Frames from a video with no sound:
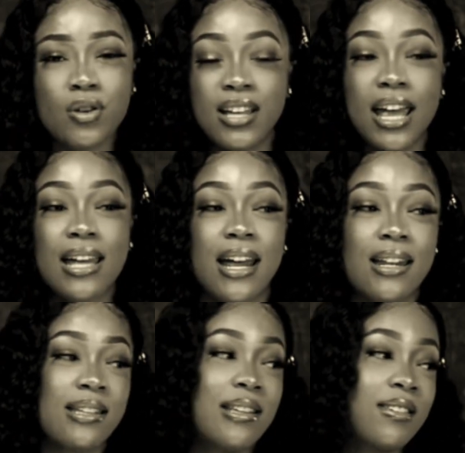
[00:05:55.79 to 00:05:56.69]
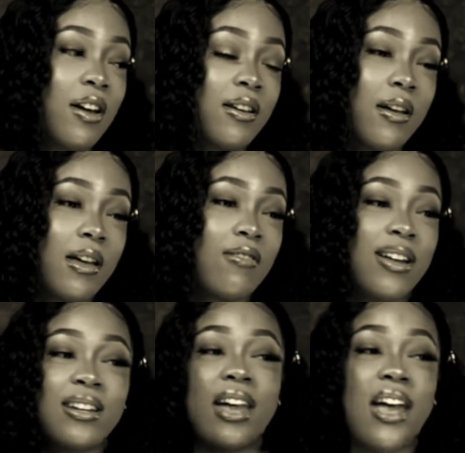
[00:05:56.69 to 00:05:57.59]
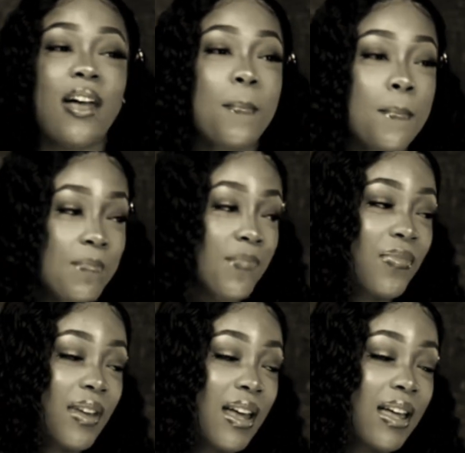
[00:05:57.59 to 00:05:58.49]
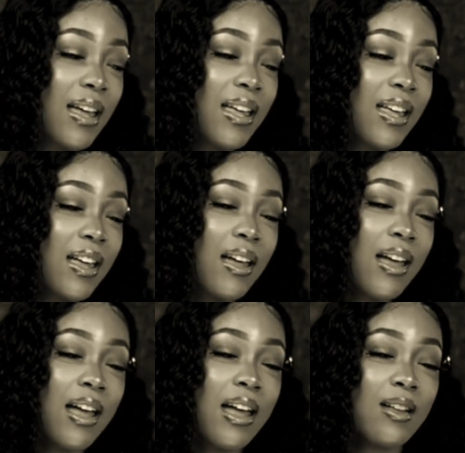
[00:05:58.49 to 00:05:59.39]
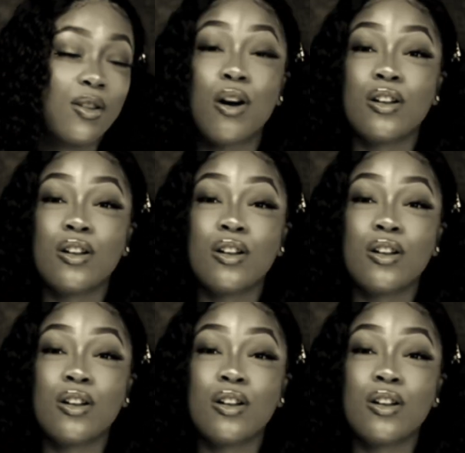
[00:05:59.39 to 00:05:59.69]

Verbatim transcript: embarrassed him, in a sense, that's what he calls it. But a lot